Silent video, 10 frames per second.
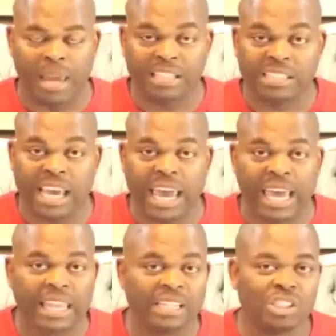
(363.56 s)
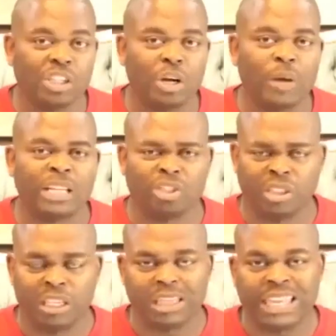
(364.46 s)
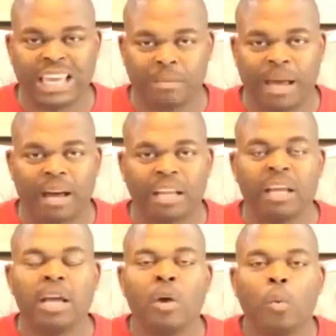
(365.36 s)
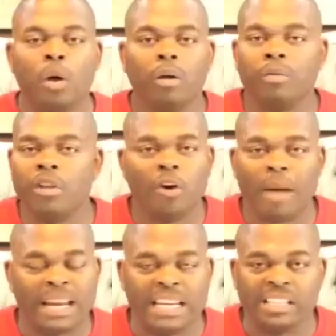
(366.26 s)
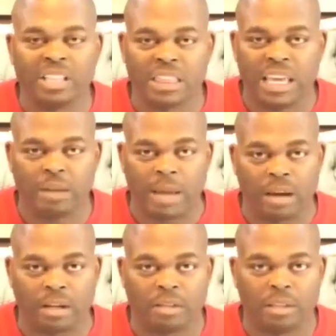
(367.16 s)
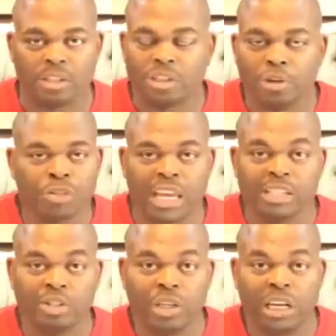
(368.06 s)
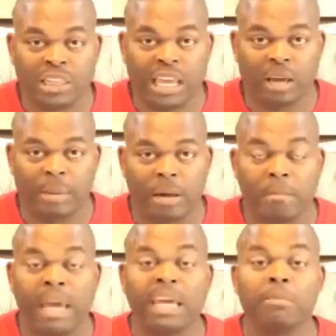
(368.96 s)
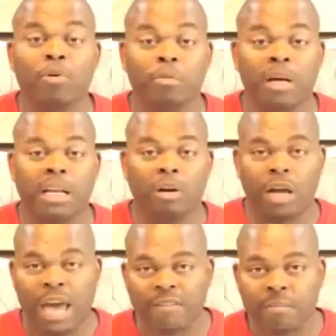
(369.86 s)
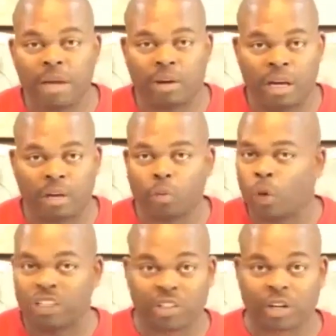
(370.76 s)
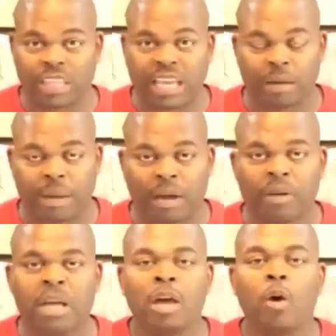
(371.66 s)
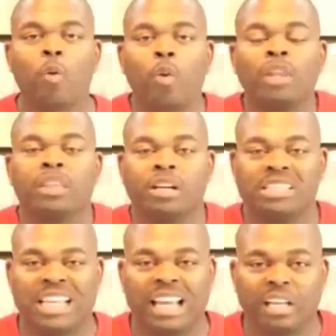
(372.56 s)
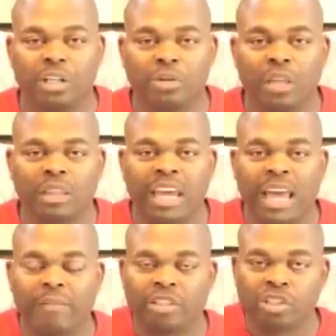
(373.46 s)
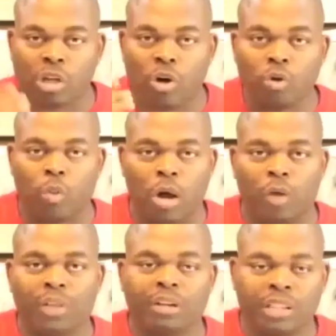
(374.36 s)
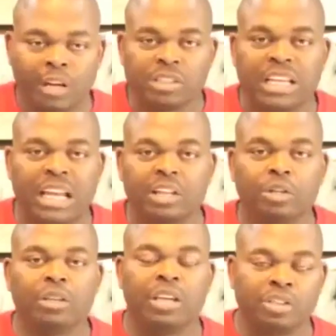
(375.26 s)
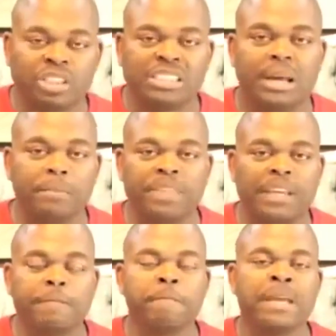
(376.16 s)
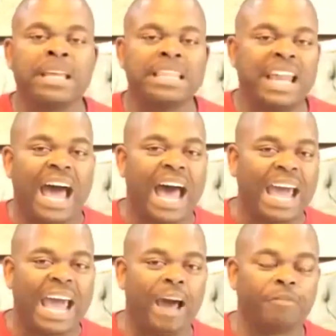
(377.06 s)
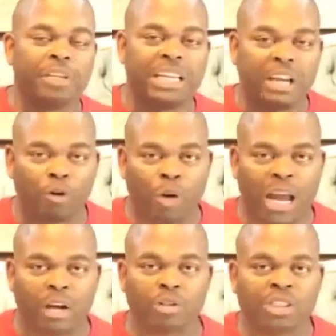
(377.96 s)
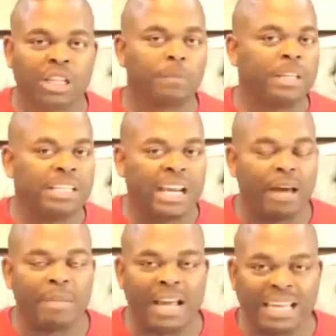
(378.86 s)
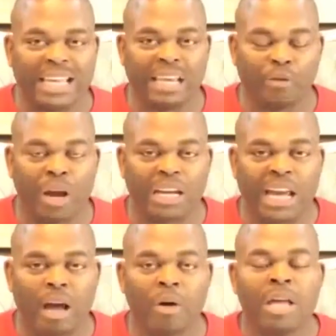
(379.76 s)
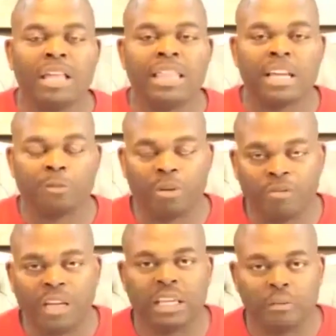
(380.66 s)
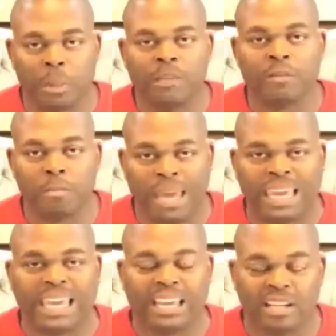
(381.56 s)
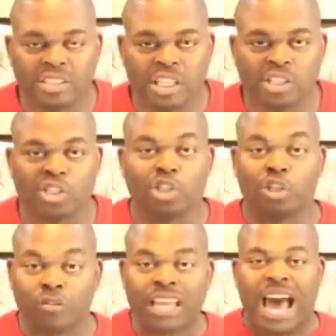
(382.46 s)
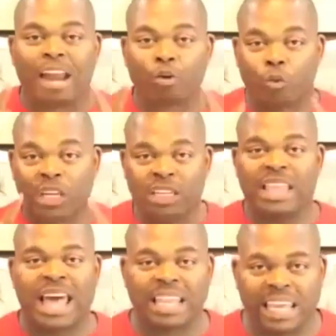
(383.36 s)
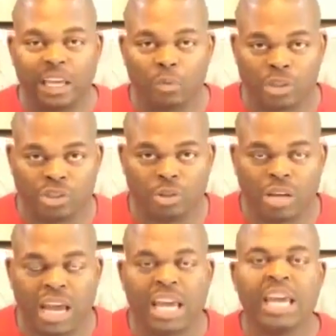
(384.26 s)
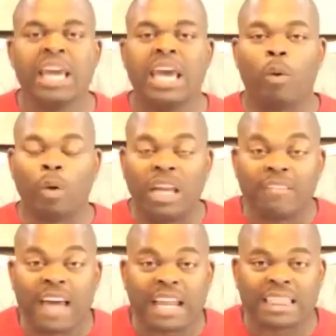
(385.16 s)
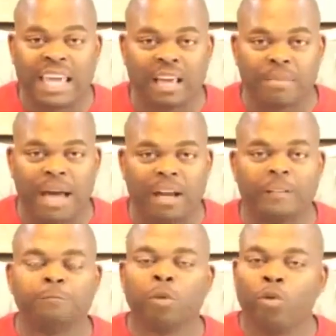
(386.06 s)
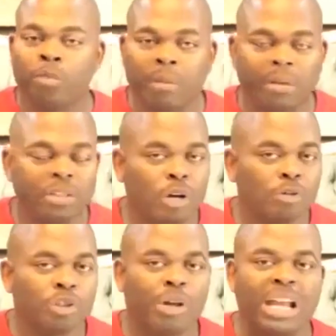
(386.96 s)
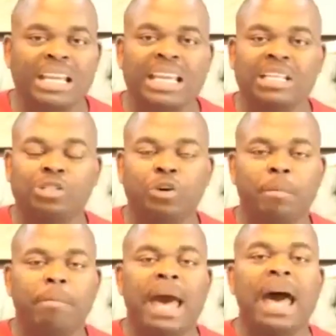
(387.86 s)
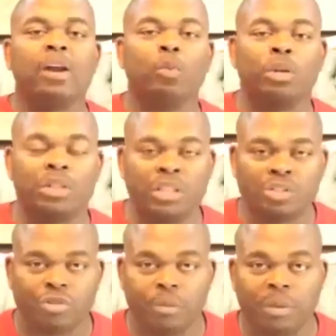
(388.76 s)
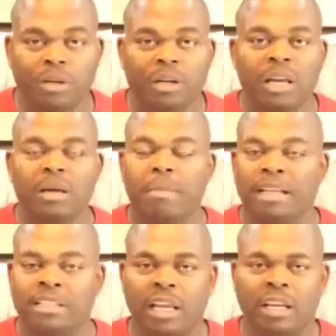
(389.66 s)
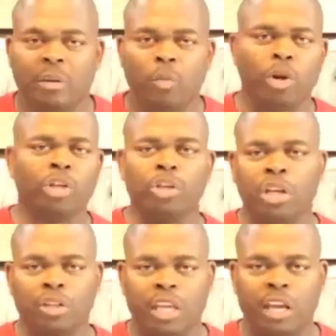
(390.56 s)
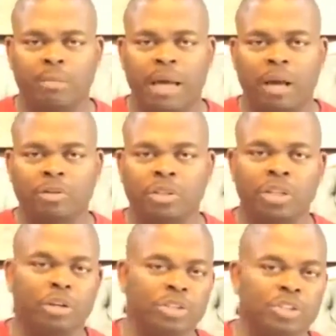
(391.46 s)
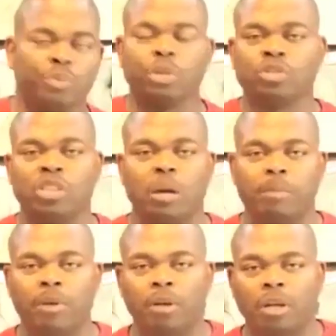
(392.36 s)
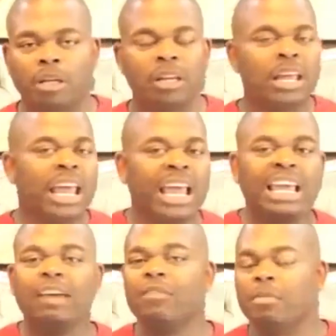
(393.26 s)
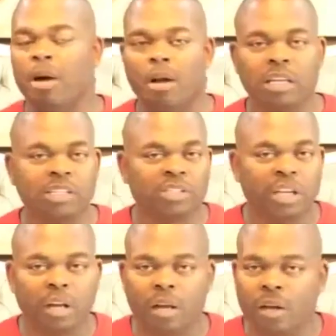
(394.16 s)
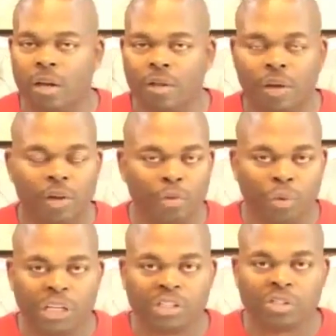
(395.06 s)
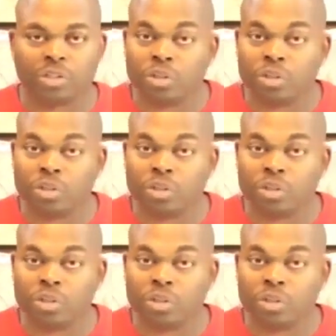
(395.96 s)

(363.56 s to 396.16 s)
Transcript: They may say, hey, listen, you know what, I just need to think about it. Well, nobody needs to think about it. There's two things you need to think about: making more money or having better health. What is there to think about? What they're telling you, that they have a stone wall. They're telling you that there's something that I have to get right, or something that I'm not getting right now that's preventing me from making a decision. So you've got to read that language, okay? And when they got to think about it, remember, don't try to get into a battle with the distributor by telling them, what do you need to think about? You know, this is real simple, and give them all these other reasons.